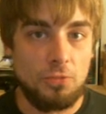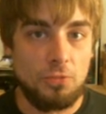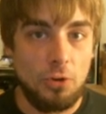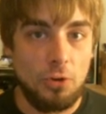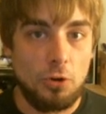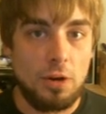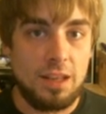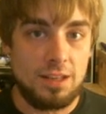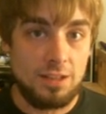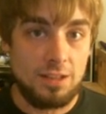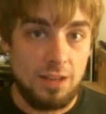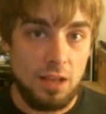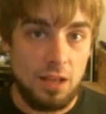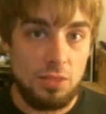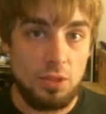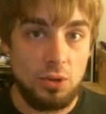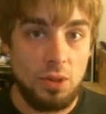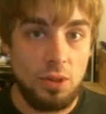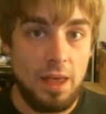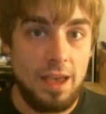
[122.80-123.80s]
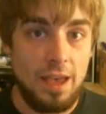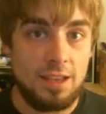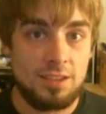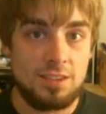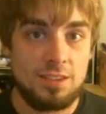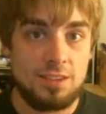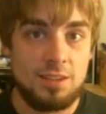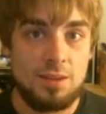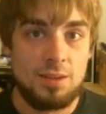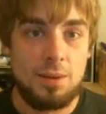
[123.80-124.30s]
Furret
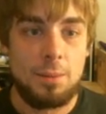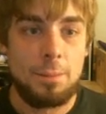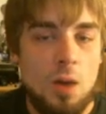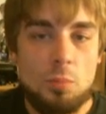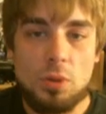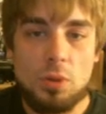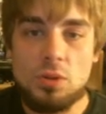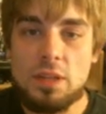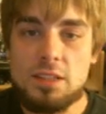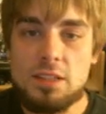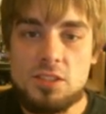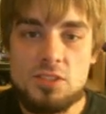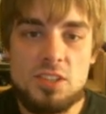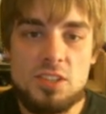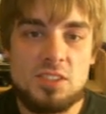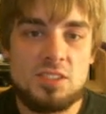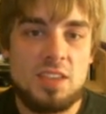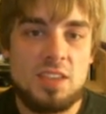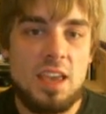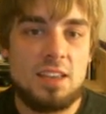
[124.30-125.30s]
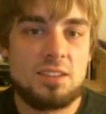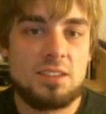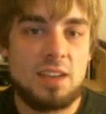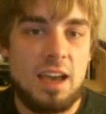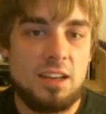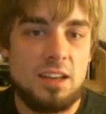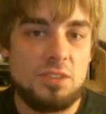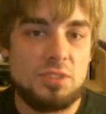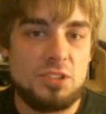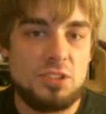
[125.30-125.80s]
nonetheless. But let's just take
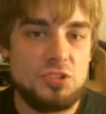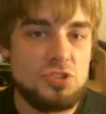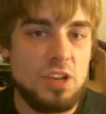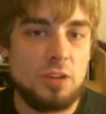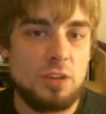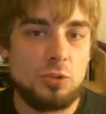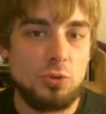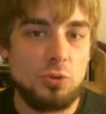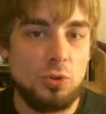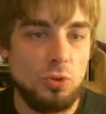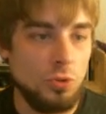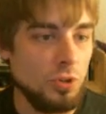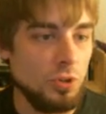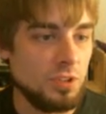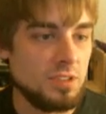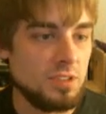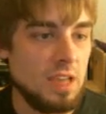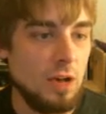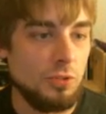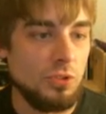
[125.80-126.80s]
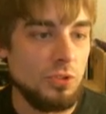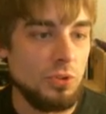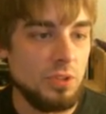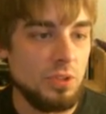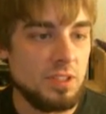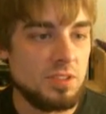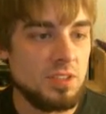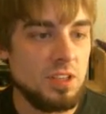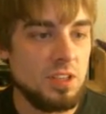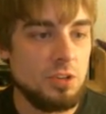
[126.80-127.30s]
kind of a general look down the
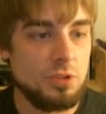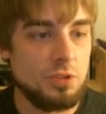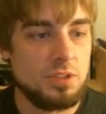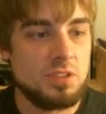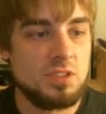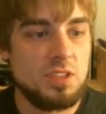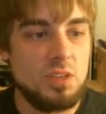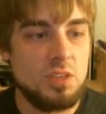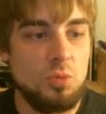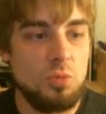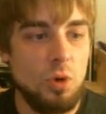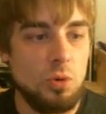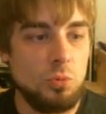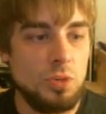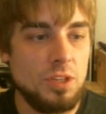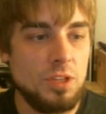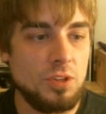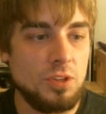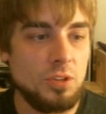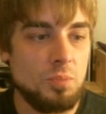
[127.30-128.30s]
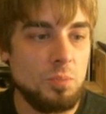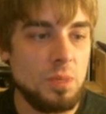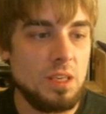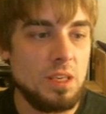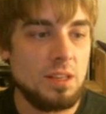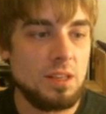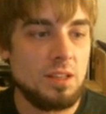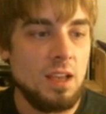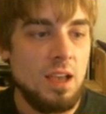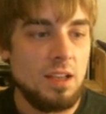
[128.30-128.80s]
list here and see what we could
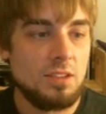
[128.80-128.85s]
beat.